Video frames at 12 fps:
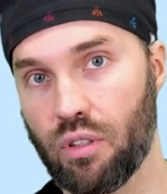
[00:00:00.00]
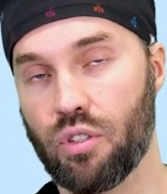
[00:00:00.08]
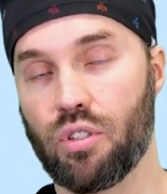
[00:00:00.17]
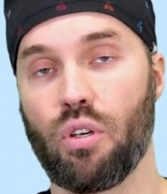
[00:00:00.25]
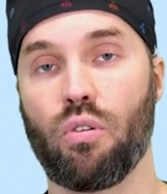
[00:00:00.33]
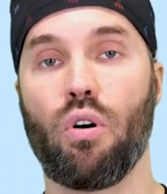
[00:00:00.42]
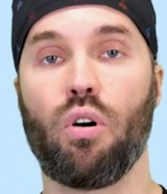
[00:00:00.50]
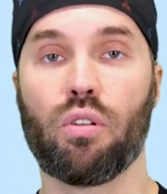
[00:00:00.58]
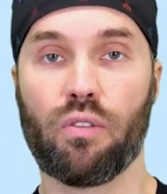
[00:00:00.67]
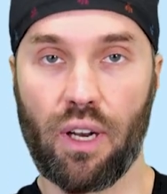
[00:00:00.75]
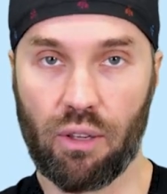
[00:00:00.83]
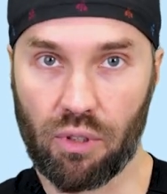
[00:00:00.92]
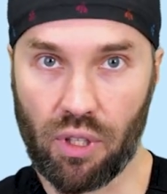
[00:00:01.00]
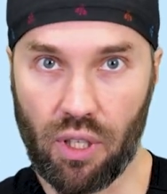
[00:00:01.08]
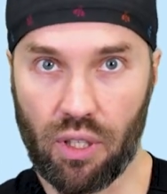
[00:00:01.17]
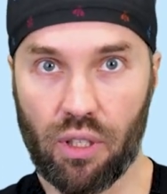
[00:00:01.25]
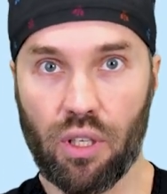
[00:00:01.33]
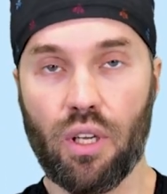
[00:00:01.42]
So all around
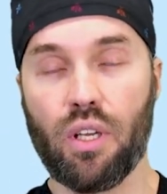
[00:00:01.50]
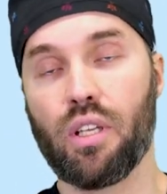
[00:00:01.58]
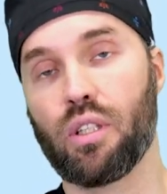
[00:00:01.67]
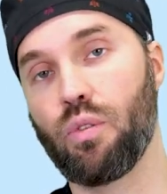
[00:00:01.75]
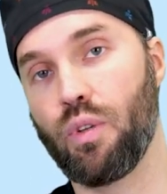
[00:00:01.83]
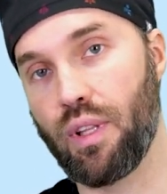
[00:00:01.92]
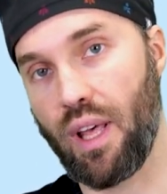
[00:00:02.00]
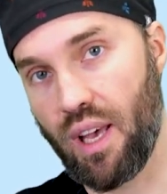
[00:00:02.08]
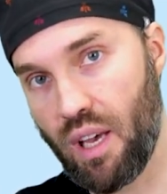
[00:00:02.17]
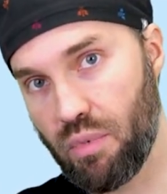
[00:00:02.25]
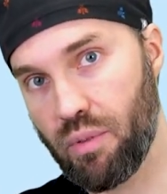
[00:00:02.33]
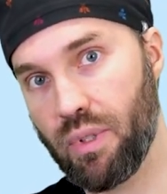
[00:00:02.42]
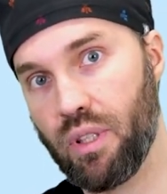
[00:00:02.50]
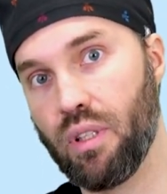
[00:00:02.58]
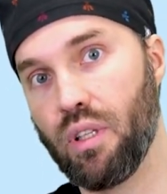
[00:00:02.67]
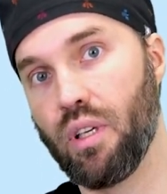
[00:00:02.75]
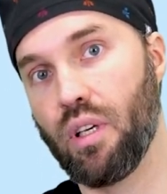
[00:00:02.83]
here, including the abdomen,